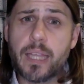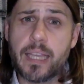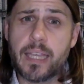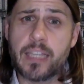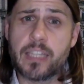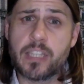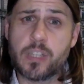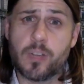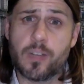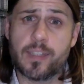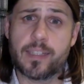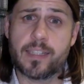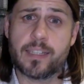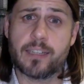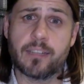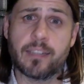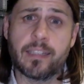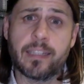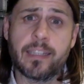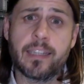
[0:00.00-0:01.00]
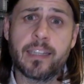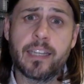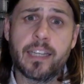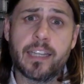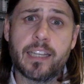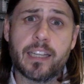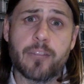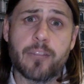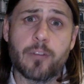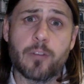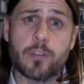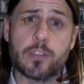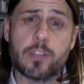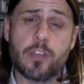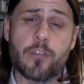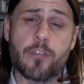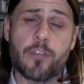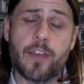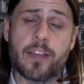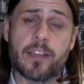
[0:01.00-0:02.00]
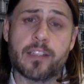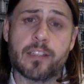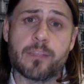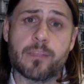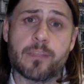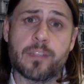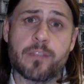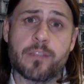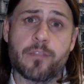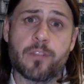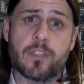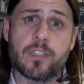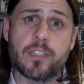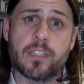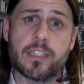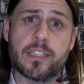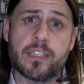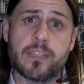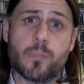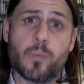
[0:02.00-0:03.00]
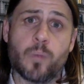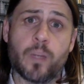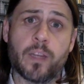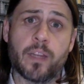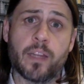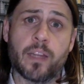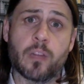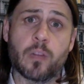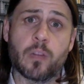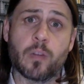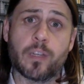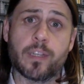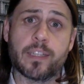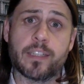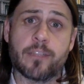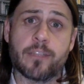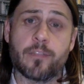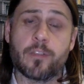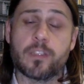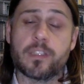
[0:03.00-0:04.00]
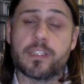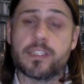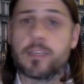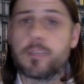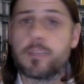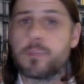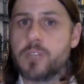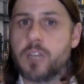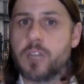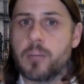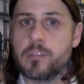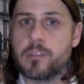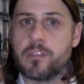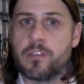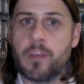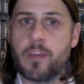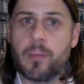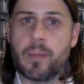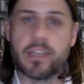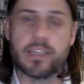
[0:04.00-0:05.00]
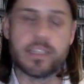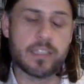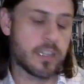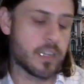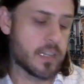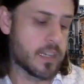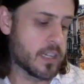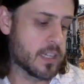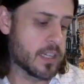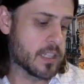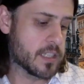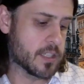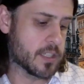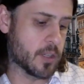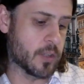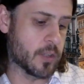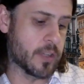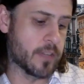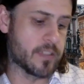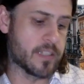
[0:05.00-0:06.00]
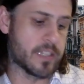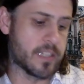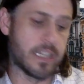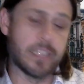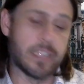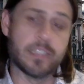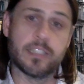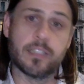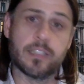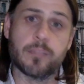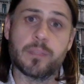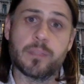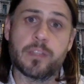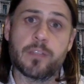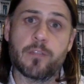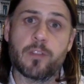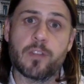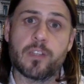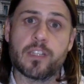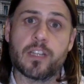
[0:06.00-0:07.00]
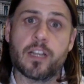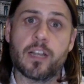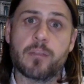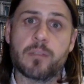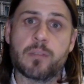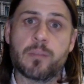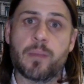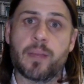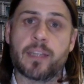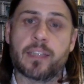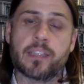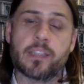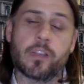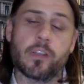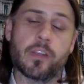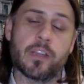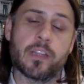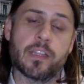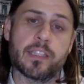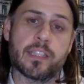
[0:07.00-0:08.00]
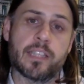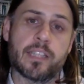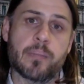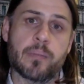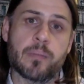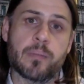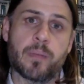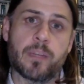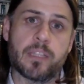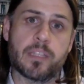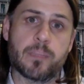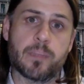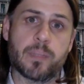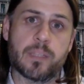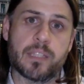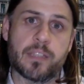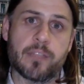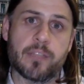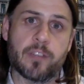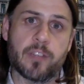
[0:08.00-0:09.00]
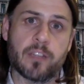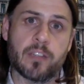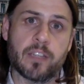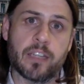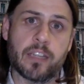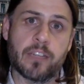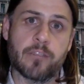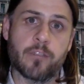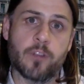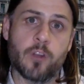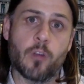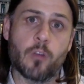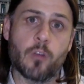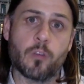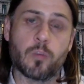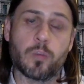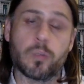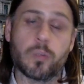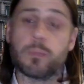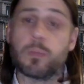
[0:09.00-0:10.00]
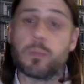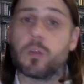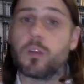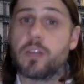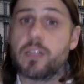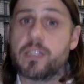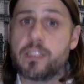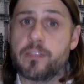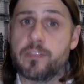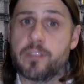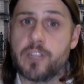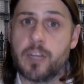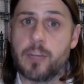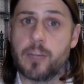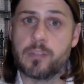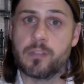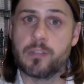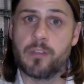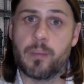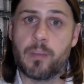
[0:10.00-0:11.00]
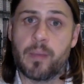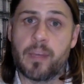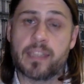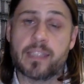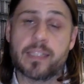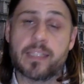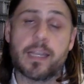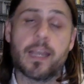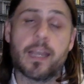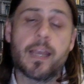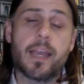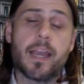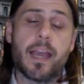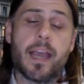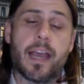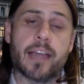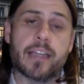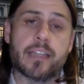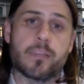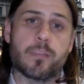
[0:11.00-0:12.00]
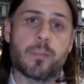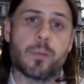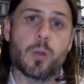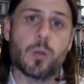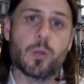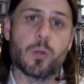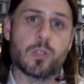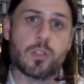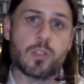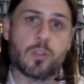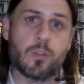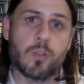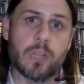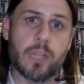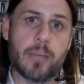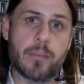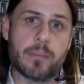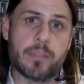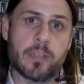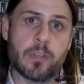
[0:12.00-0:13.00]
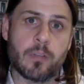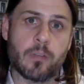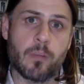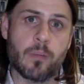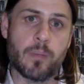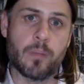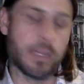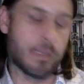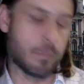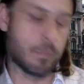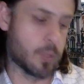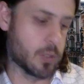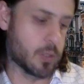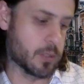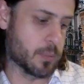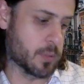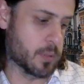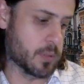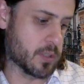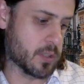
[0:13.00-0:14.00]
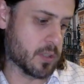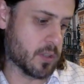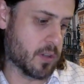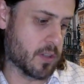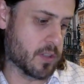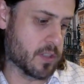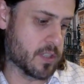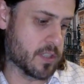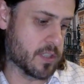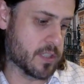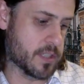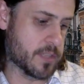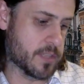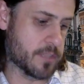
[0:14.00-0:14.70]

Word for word: Interestingly, they've also found some differences when they look at different subtypes of M S. So they've seen some different types of bacteria that seem to be specifically involved with progressive types of M S, as opposed to relapsing remitting multiple sclerosis.